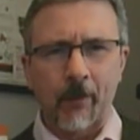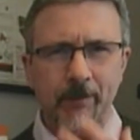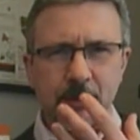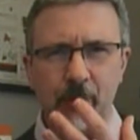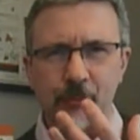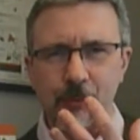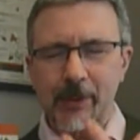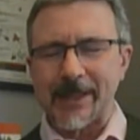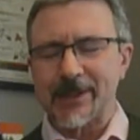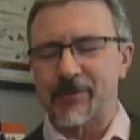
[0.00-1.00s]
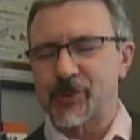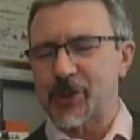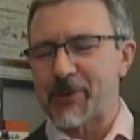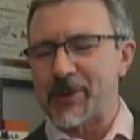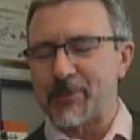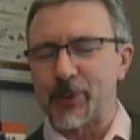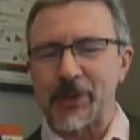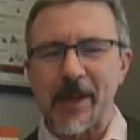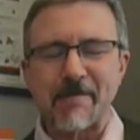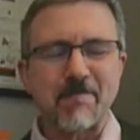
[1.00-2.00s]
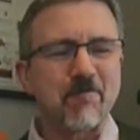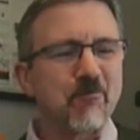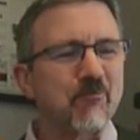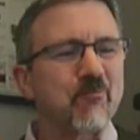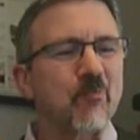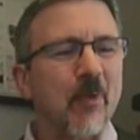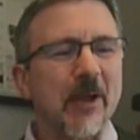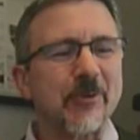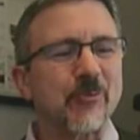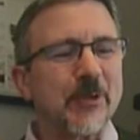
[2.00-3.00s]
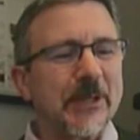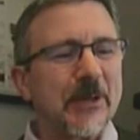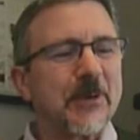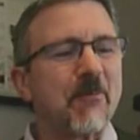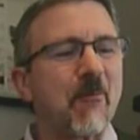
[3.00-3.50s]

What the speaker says: It's got a real hit of sherry wood then. That's really good.